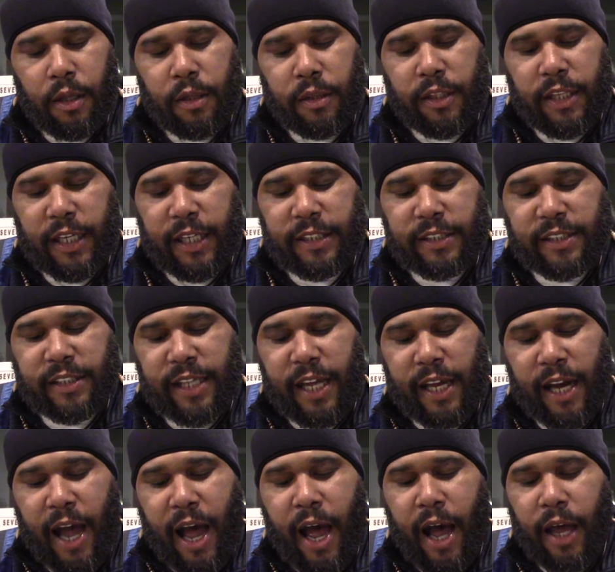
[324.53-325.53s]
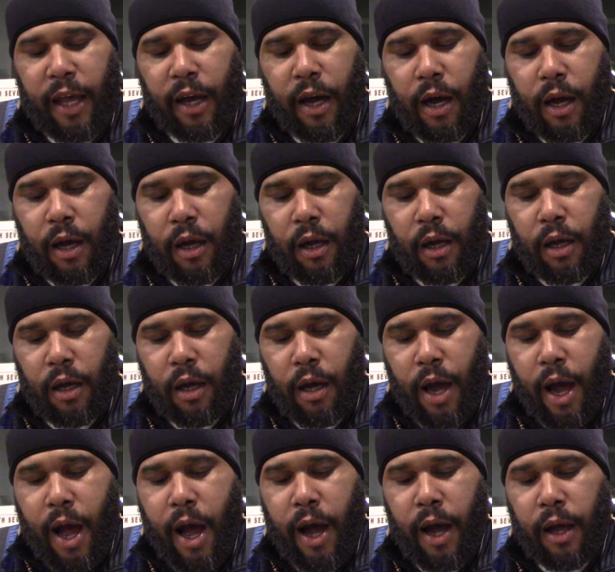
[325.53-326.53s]
Then said
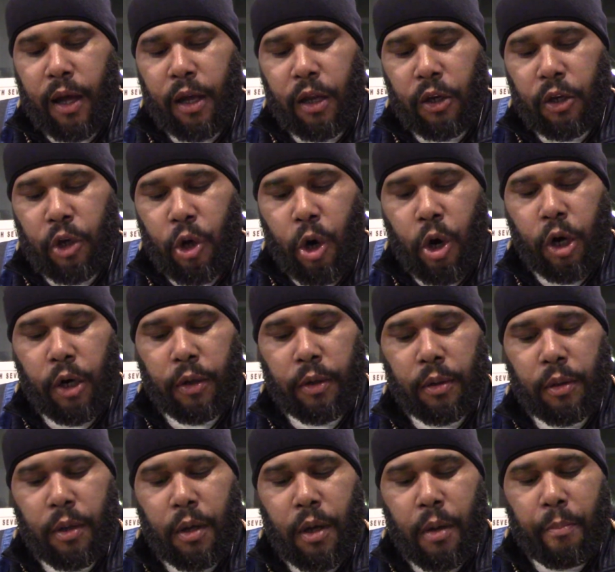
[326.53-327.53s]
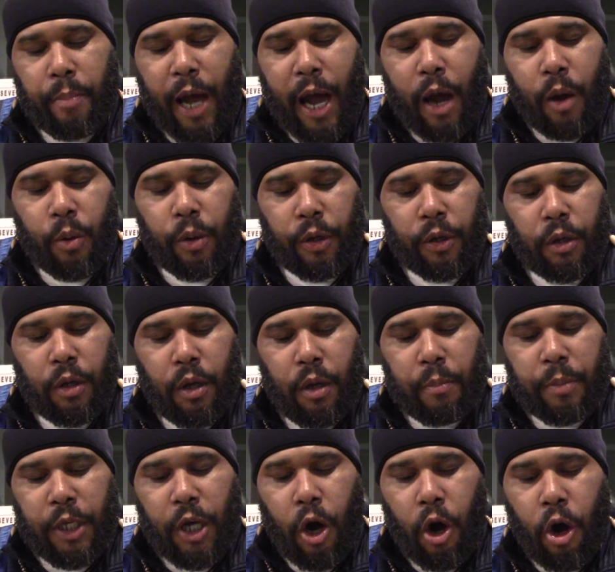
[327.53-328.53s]
I, Lord, power,
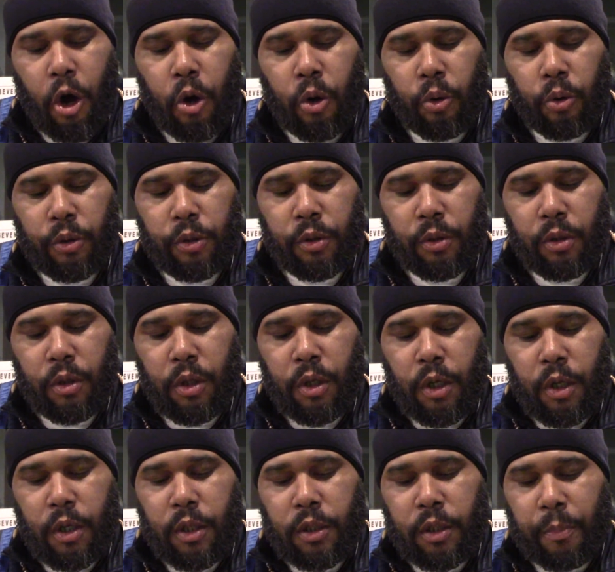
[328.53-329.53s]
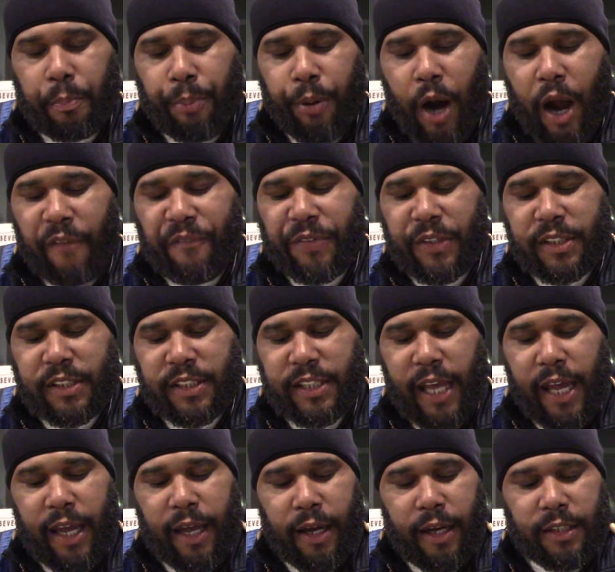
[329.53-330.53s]
behold, the prophets
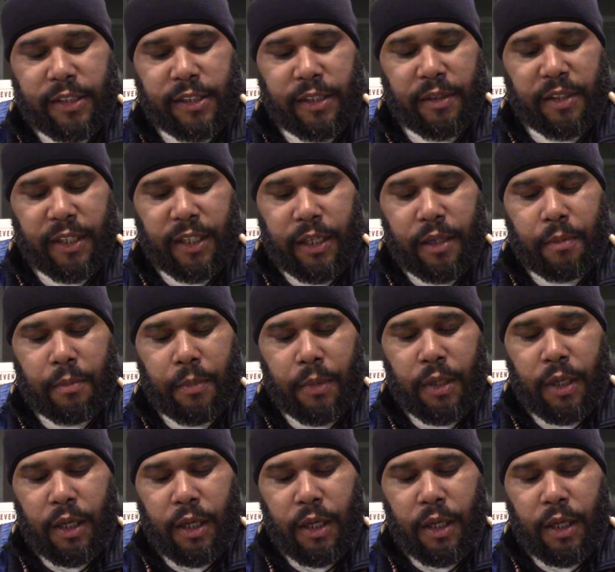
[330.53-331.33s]
say unto them,